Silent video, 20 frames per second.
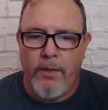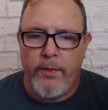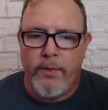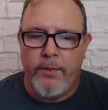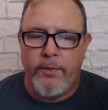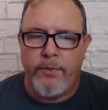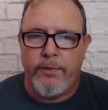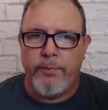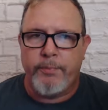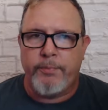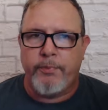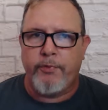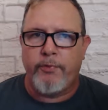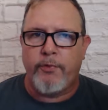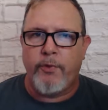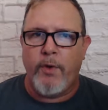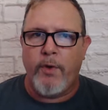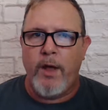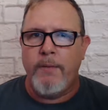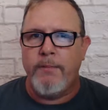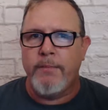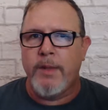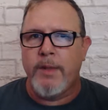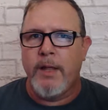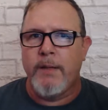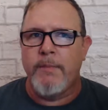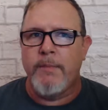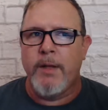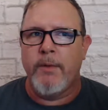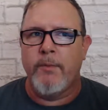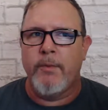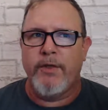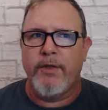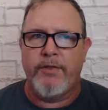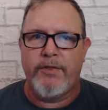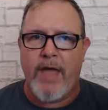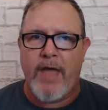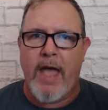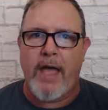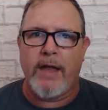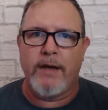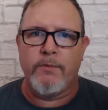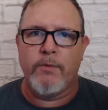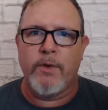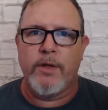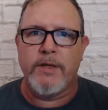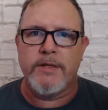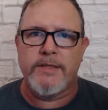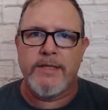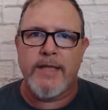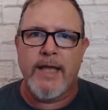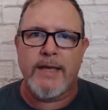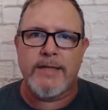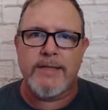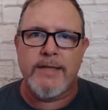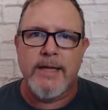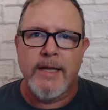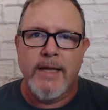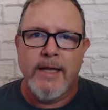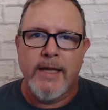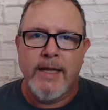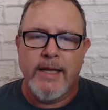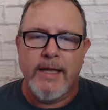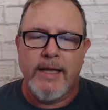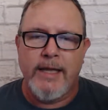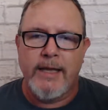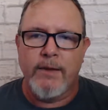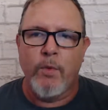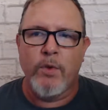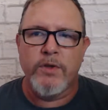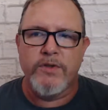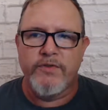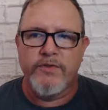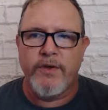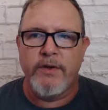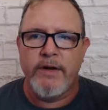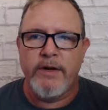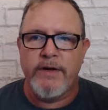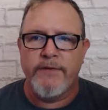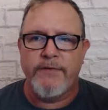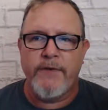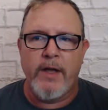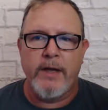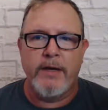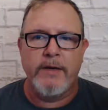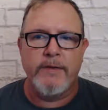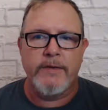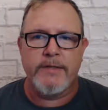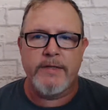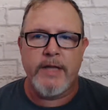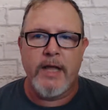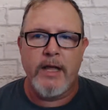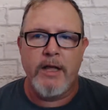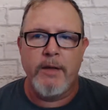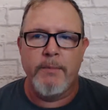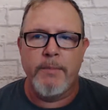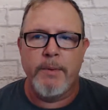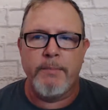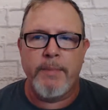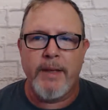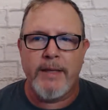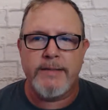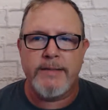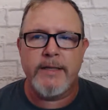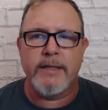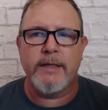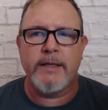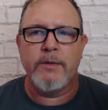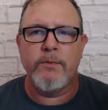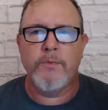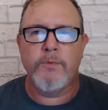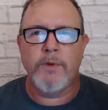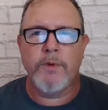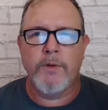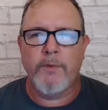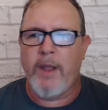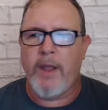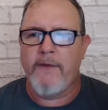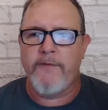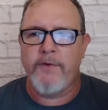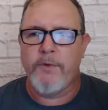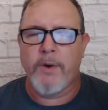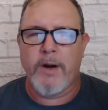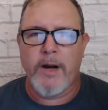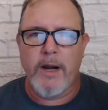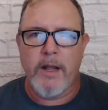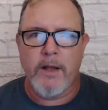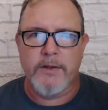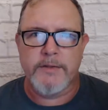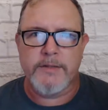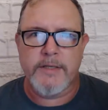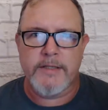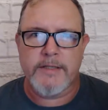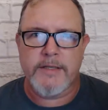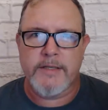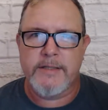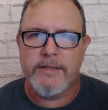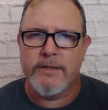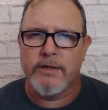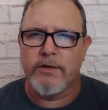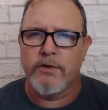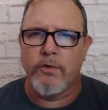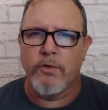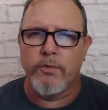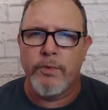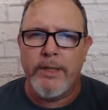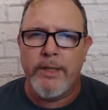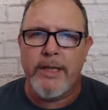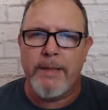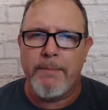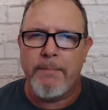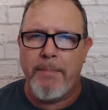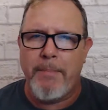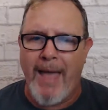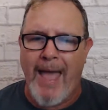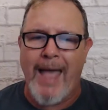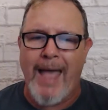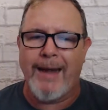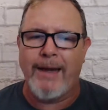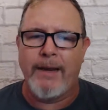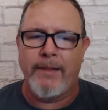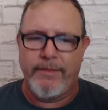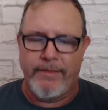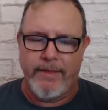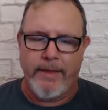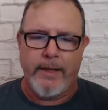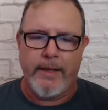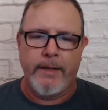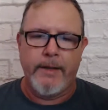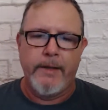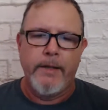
the problem with that was that it was very defined in the style, but basically everywhere else, it's considered a really bad thing.